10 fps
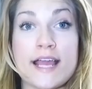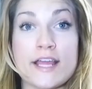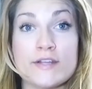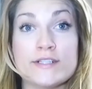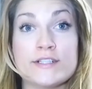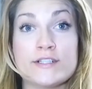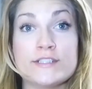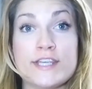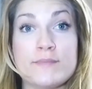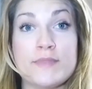other little
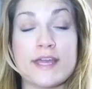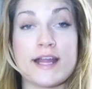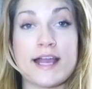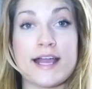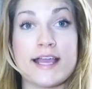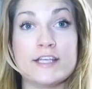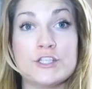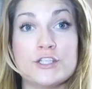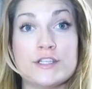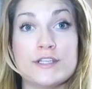tip that I
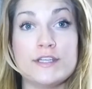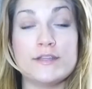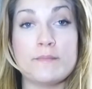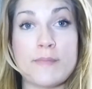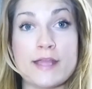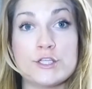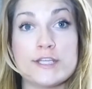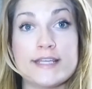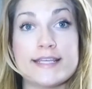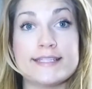should
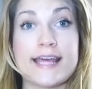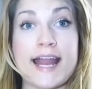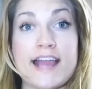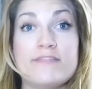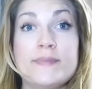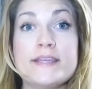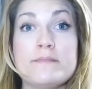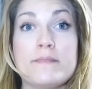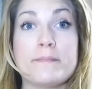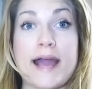mention is that I've
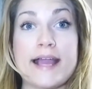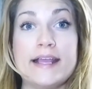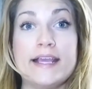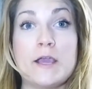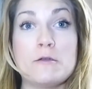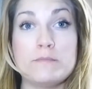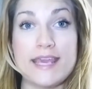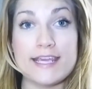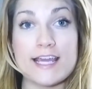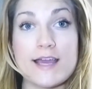been buying
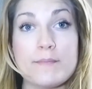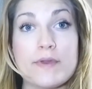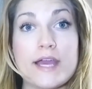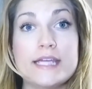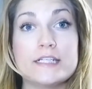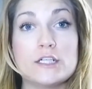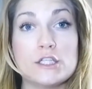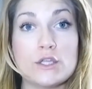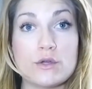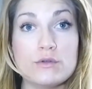makeup and
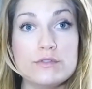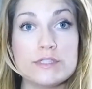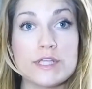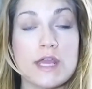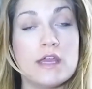clothes